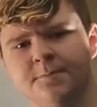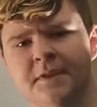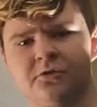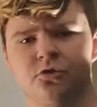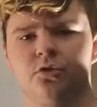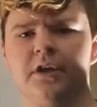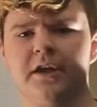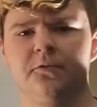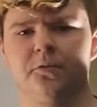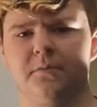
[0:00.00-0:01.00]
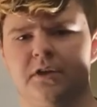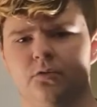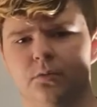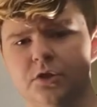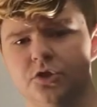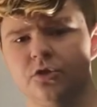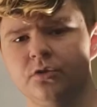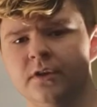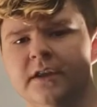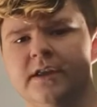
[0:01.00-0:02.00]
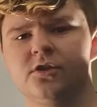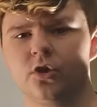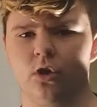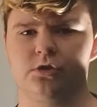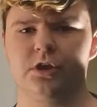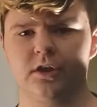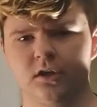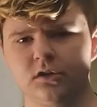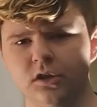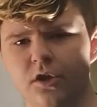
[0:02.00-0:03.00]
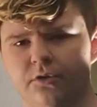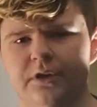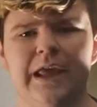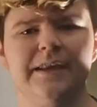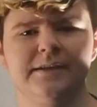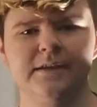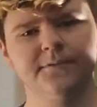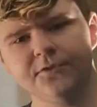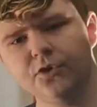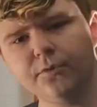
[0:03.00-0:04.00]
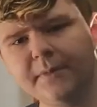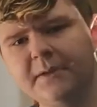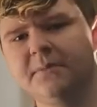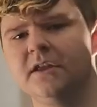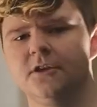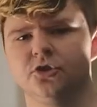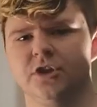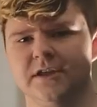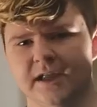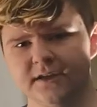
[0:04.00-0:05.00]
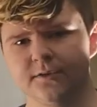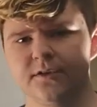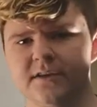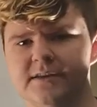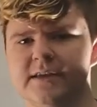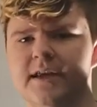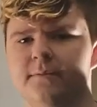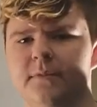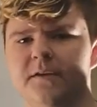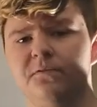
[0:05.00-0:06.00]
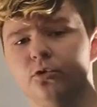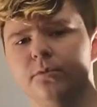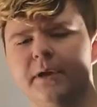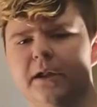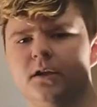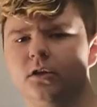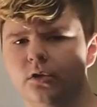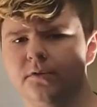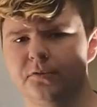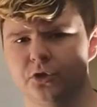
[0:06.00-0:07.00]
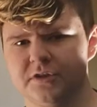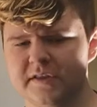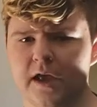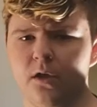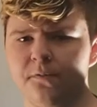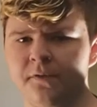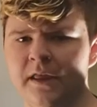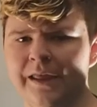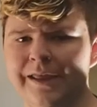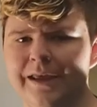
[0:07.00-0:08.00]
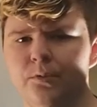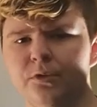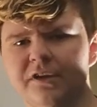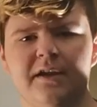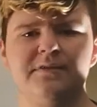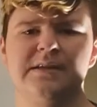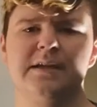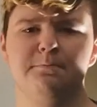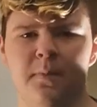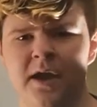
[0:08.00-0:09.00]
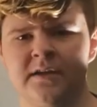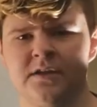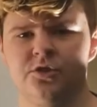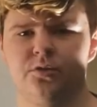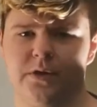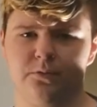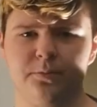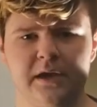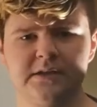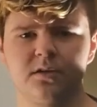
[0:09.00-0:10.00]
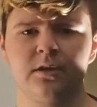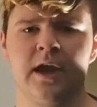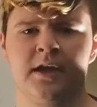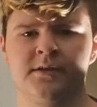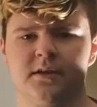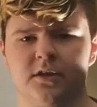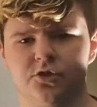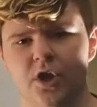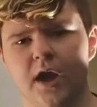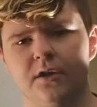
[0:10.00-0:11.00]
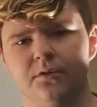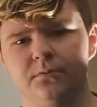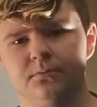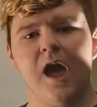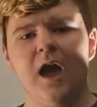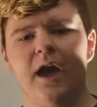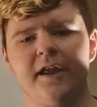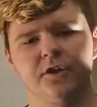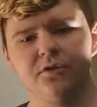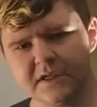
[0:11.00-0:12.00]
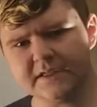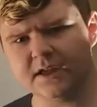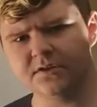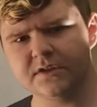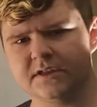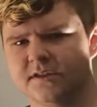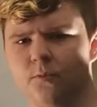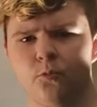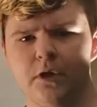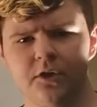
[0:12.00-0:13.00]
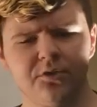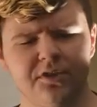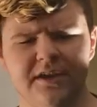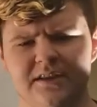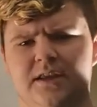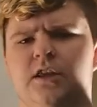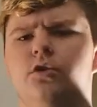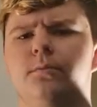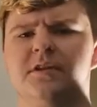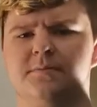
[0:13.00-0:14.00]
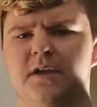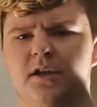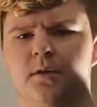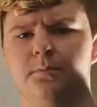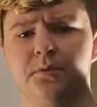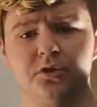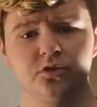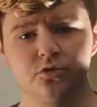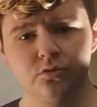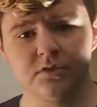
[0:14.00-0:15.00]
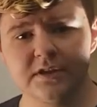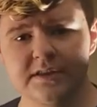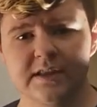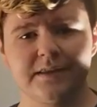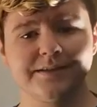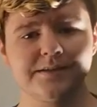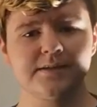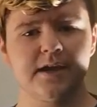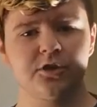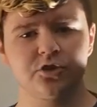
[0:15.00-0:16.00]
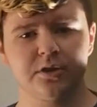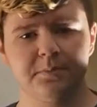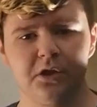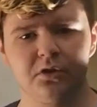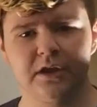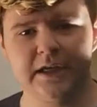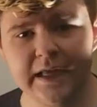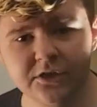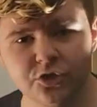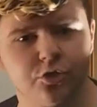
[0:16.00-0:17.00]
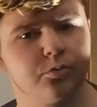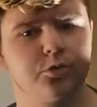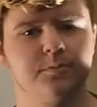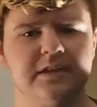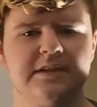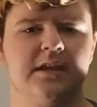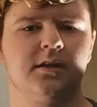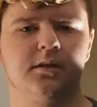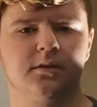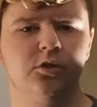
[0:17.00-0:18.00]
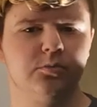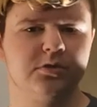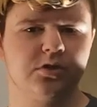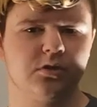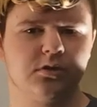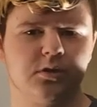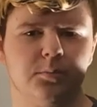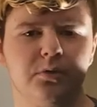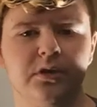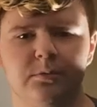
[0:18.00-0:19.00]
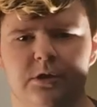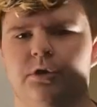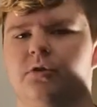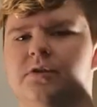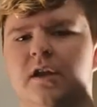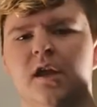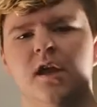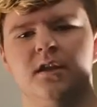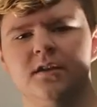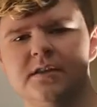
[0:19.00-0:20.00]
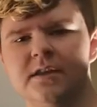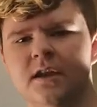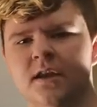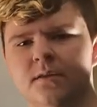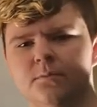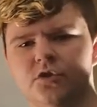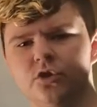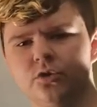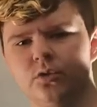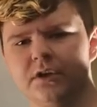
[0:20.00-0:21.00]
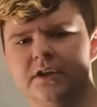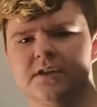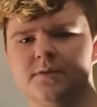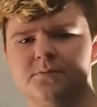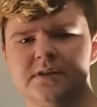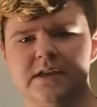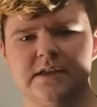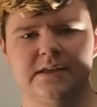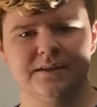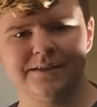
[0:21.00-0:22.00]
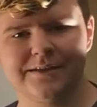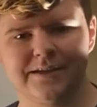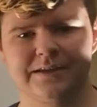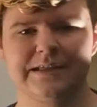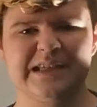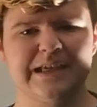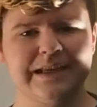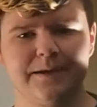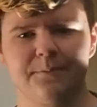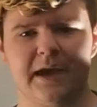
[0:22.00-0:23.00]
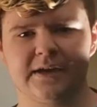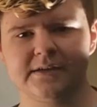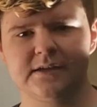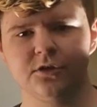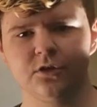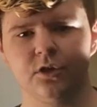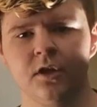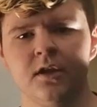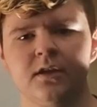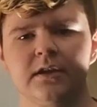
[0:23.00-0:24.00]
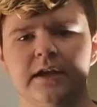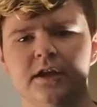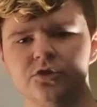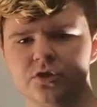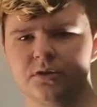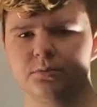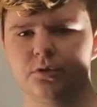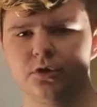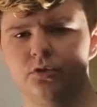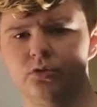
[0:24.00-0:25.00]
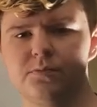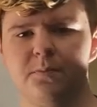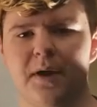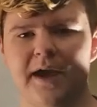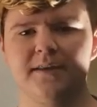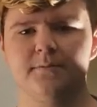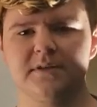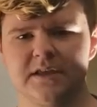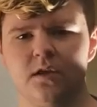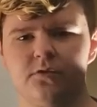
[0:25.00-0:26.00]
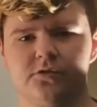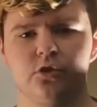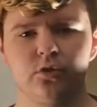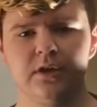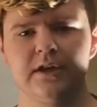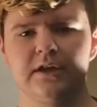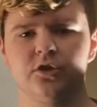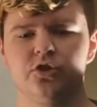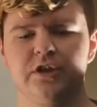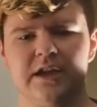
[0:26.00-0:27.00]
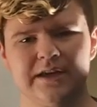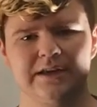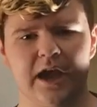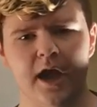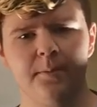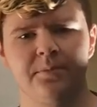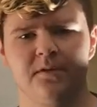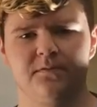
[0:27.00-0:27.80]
that was created from the original is called a clone, and even though it may be genetically the same, if you were to make a clone of yourself, it wouldn't have the same mind as you and it would basically act like a child. I know this sounds like some weird thing that humans made up, but the truth is that this has actually appeared in nature, which means that humans aren't complete weirdos. You see, certain organisms and things like DNA and bacteria can actually produce by themselves, creating a genetic copy of